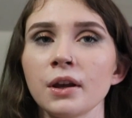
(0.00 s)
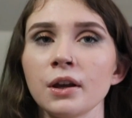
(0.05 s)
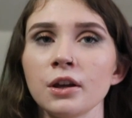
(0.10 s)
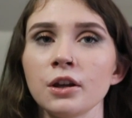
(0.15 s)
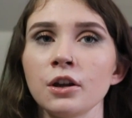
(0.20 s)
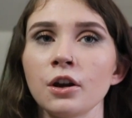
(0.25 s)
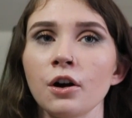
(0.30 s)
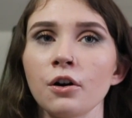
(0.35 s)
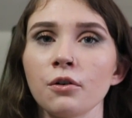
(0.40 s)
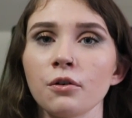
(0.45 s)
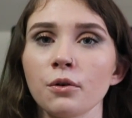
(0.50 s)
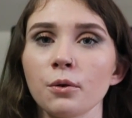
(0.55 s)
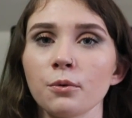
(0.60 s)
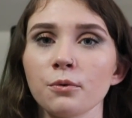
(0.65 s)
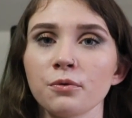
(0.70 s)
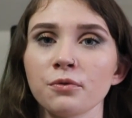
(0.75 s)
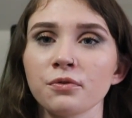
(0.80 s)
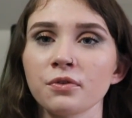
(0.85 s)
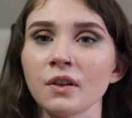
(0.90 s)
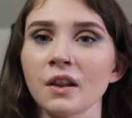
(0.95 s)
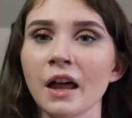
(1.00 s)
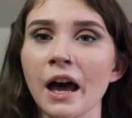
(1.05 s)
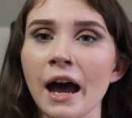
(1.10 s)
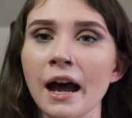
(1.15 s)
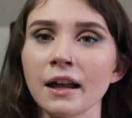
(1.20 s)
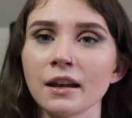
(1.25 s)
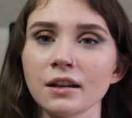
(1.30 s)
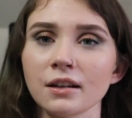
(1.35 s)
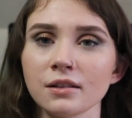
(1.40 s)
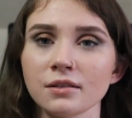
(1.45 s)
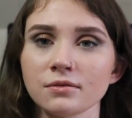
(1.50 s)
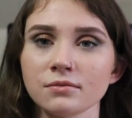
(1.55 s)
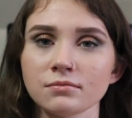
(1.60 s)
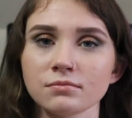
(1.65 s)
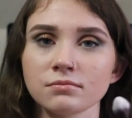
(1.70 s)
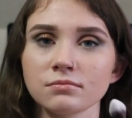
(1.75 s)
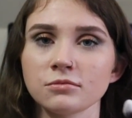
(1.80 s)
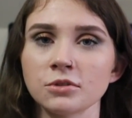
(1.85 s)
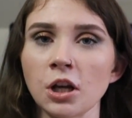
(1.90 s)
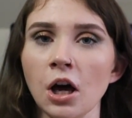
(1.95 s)
you know, flat
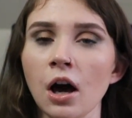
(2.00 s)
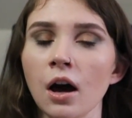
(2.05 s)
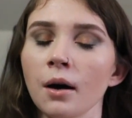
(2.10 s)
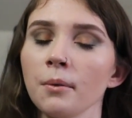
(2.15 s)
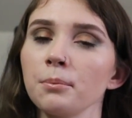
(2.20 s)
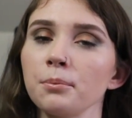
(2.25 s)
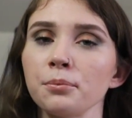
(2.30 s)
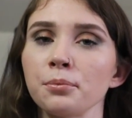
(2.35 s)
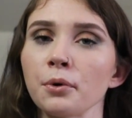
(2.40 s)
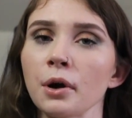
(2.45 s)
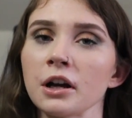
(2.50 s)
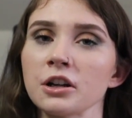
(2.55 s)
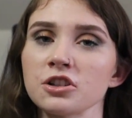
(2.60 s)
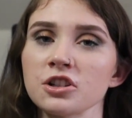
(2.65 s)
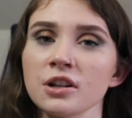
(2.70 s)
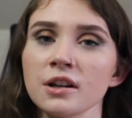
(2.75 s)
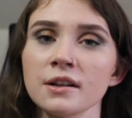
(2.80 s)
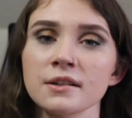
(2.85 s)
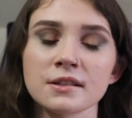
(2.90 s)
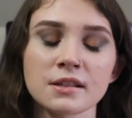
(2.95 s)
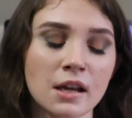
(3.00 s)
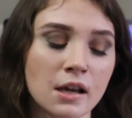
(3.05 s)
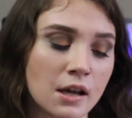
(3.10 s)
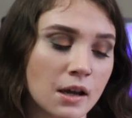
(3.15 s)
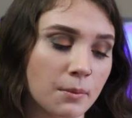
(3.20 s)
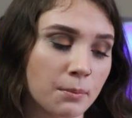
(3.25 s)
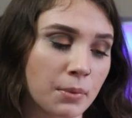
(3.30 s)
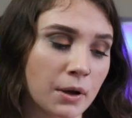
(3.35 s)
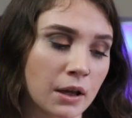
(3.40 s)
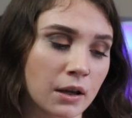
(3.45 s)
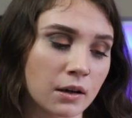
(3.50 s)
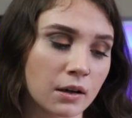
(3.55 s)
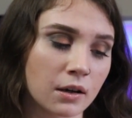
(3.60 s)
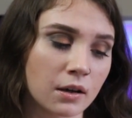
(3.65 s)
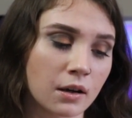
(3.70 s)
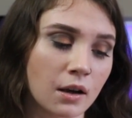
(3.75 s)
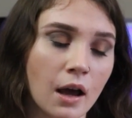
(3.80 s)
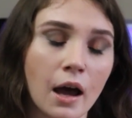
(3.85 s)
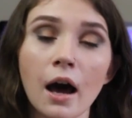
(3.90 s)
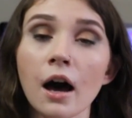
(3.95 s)
top brushes, but
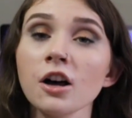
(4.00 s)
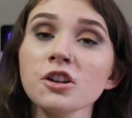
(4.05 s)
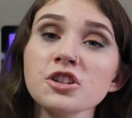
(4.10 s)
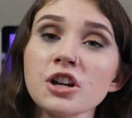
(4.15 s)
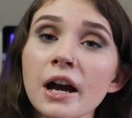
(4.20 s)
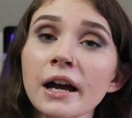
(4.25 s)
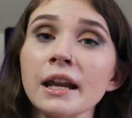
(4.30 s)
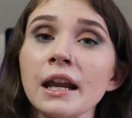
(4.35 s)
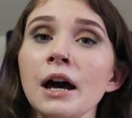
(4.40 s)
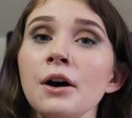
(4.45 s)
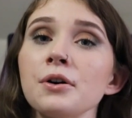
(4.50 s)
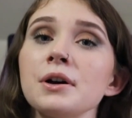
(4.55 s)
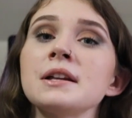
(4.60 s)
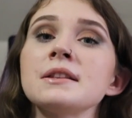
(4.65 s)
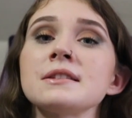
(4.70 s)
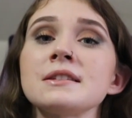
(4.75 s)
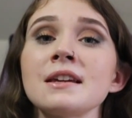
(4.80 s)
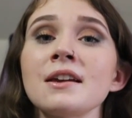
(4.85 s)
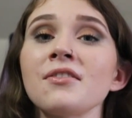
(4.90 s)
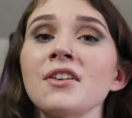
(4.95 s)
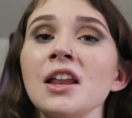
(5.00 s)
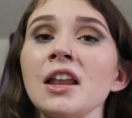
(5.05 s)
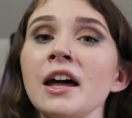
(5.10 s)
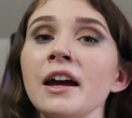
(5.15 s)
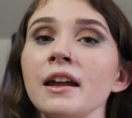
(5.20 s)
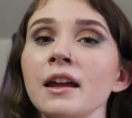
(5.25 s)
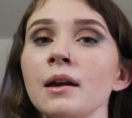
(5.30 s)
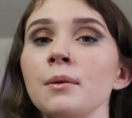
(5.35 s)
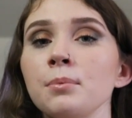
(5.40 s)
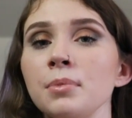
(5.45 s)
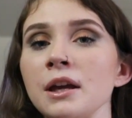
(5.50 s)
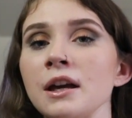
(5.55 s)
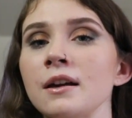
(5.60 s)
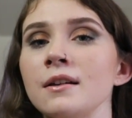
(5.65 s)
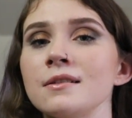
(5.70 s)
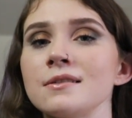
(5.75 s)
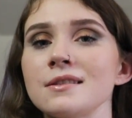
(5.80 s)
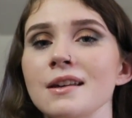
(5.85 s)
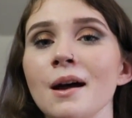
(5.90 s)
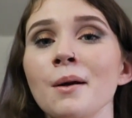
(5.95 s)
I'll try it out and see if I like it
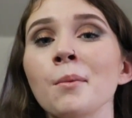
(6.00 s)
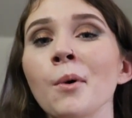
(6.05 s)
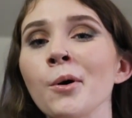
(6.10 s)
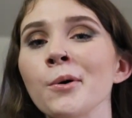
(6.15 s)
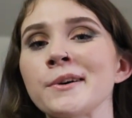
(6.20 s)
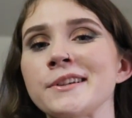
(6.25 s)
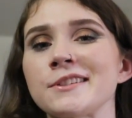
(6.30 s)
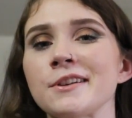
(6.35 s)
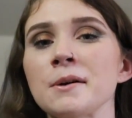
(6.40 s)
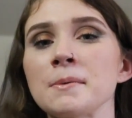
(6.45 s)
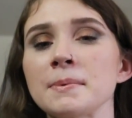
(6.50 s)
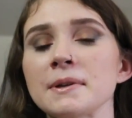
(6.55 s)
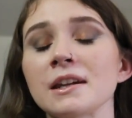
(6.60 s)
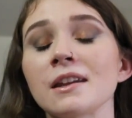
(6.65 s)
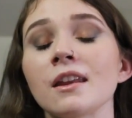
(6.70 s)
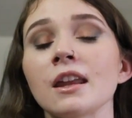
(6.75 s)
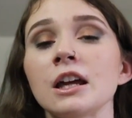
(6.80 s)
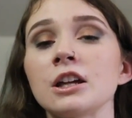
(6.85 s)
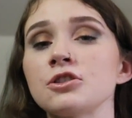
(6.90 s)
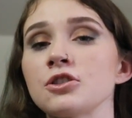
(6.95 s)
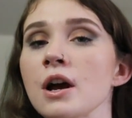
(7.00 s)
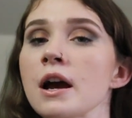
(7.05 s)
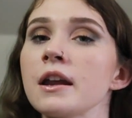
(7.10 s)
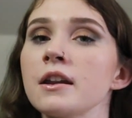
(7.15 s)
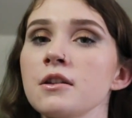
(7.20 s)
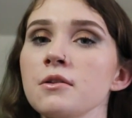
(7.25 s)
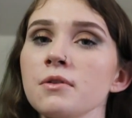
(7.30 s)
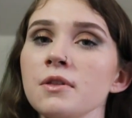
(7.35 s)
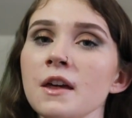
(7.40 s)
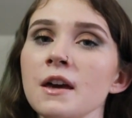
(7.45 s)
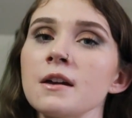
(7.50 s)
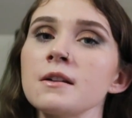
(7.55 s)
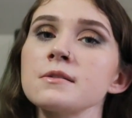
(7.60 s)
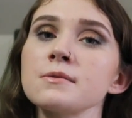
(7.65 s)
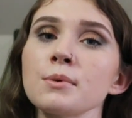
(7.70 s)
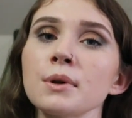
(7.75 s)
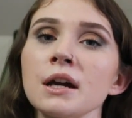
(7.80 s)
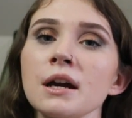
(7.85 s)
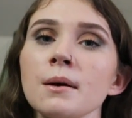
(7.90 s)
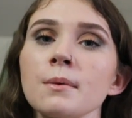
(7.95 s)
because I'm always open to like trying new
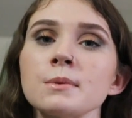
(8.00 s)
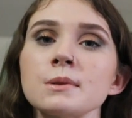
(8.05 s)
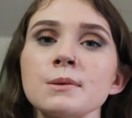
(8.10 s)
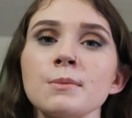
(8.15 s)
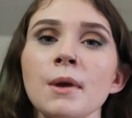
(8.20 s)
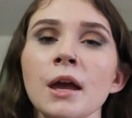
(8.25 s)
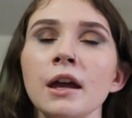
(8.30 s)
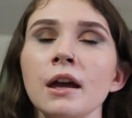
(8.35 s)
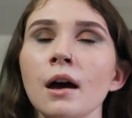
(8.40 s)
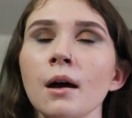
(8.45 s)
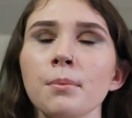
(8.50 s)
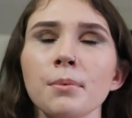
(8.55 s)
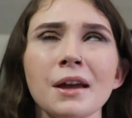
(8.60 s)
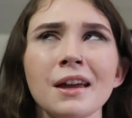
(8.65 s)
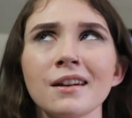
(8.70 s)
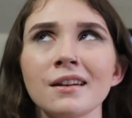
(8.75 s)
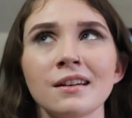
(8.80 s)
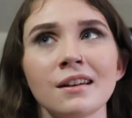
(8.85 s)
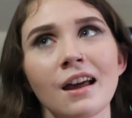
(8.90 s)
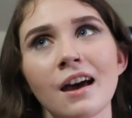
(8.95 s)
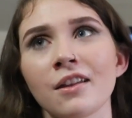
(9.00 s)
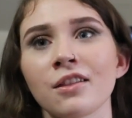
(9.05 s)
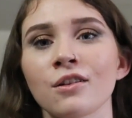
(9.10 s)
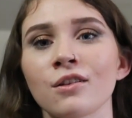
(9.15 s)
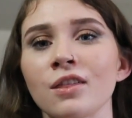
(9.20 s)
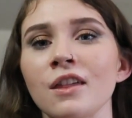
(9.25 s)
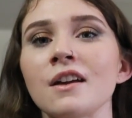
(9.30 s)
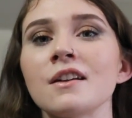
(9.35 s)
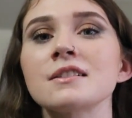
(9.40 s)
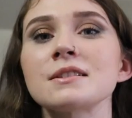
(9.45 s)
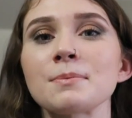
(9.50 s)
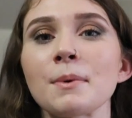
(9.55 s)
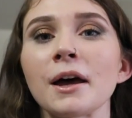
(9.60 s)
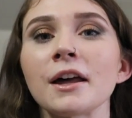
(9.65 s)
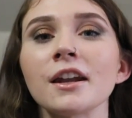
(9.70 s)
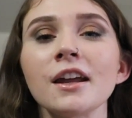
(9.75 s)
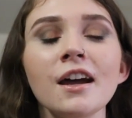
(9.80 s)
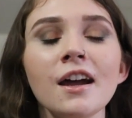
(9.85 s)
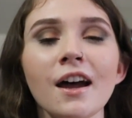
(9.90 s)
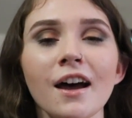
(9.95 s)
things when it comes to makeup and other things,
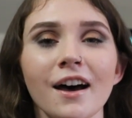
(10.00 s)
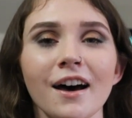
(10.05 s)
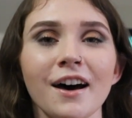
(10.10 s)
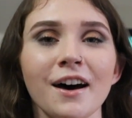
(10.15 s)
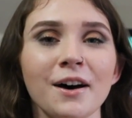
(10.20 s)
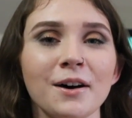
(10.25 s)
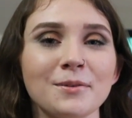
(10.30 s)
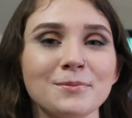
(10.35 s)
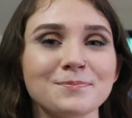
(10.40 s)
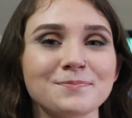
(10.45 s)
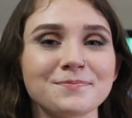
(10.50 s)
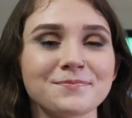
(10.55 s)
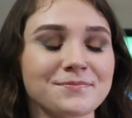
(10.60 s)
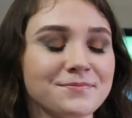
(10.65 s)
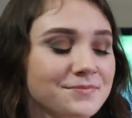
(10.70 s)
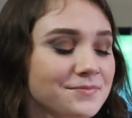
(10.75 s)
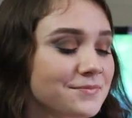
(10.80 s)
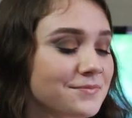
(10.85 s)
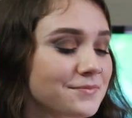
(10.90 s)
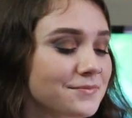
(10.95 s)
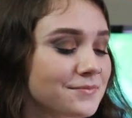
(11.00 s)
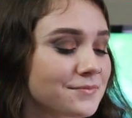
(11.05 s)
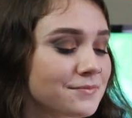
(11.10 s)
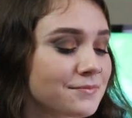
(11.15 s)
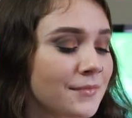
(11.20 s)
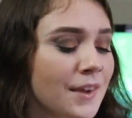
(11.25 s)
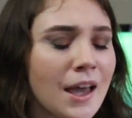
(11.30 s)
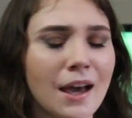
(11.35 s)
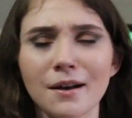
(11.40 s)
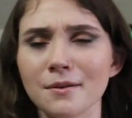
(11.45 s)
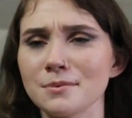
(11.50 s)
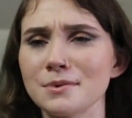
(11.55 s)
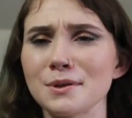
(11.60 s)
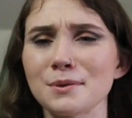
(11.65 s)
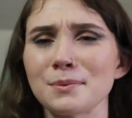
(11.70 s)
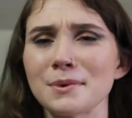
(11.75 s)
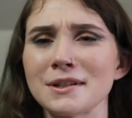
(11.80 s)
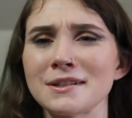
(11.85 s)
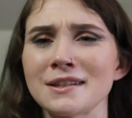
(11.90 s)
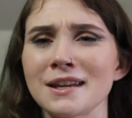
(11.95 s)
but yeah, I'm
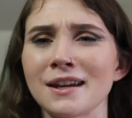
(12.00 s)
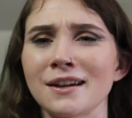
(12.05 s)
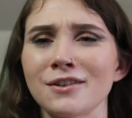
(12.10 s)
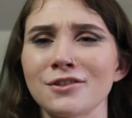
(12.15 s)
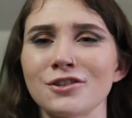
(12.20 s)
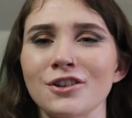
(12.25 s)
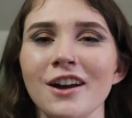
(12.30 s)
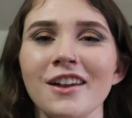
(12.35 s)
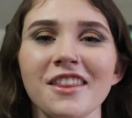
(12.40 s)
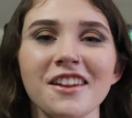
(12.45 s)
super excited to try